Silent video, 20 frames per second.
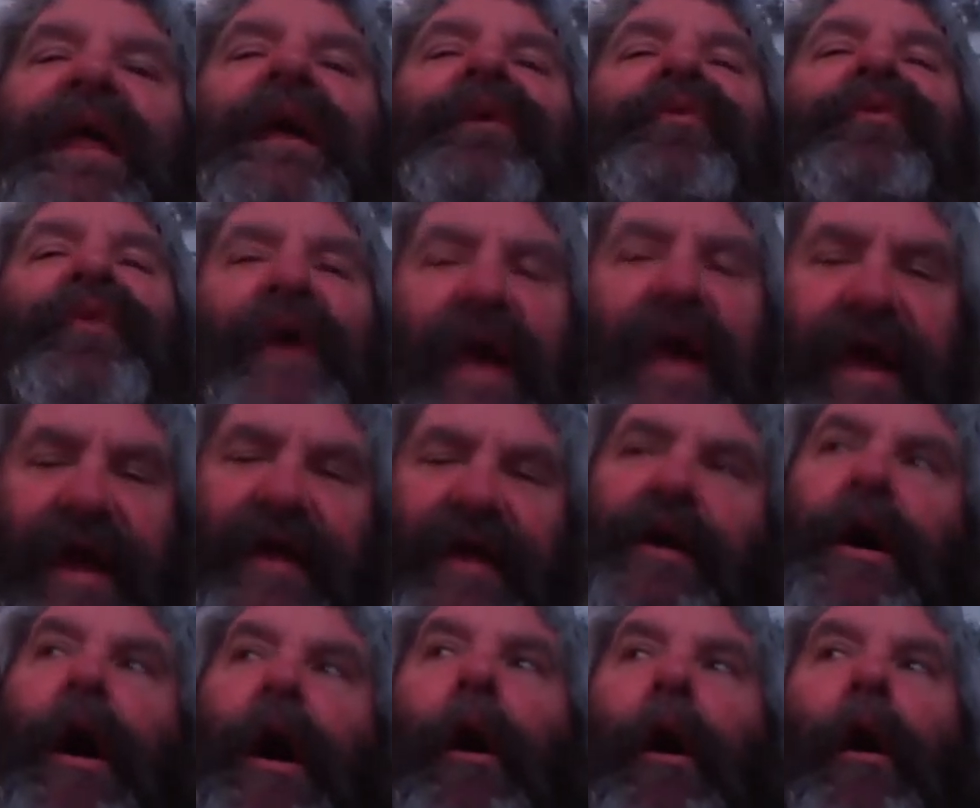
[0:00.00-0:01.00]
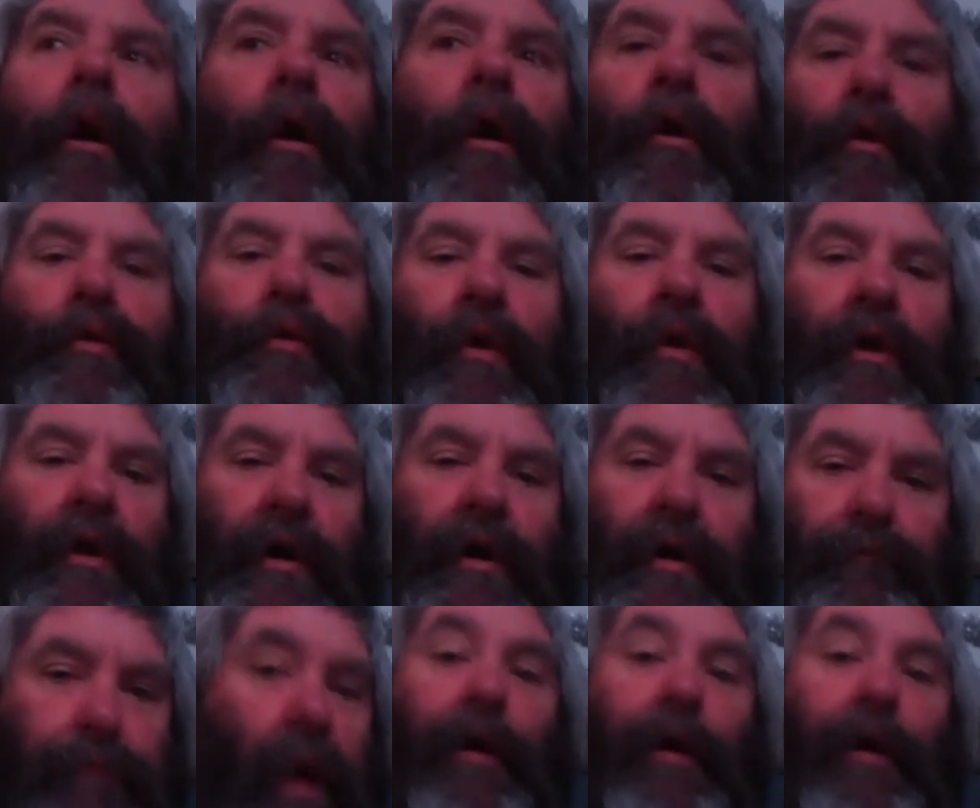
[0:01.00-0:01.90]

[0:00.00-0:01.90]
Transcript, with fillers: is a cold one.